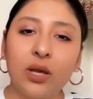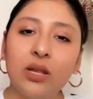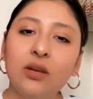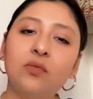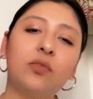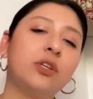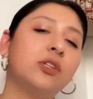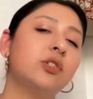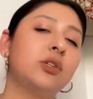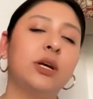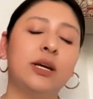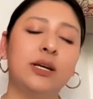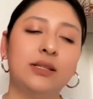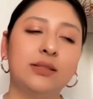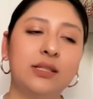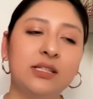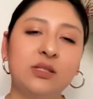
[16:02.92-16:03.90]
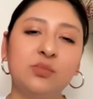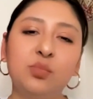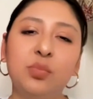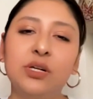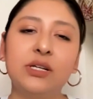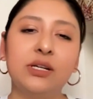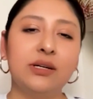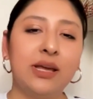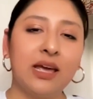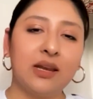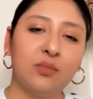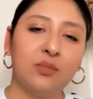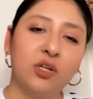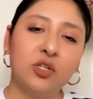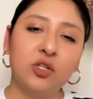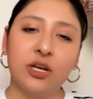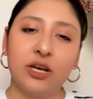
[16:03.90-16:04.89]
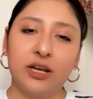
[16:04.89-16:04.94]
in which this burden can be
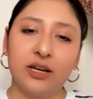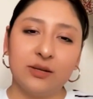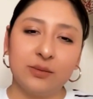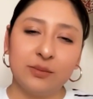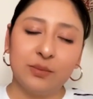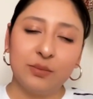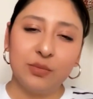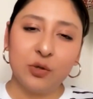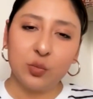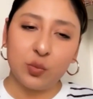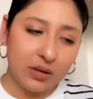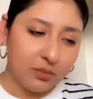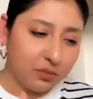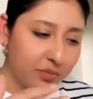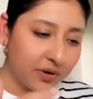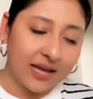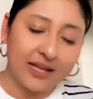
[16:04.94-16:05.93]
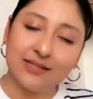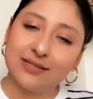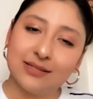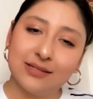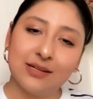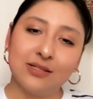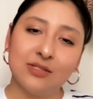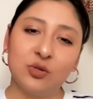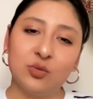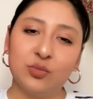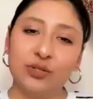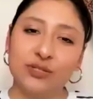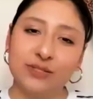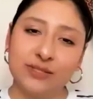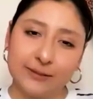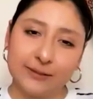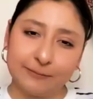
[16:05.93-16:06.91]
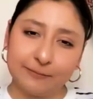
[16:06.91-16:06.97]
shared between brands and
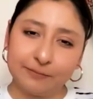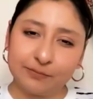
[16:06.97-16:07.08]
consumers?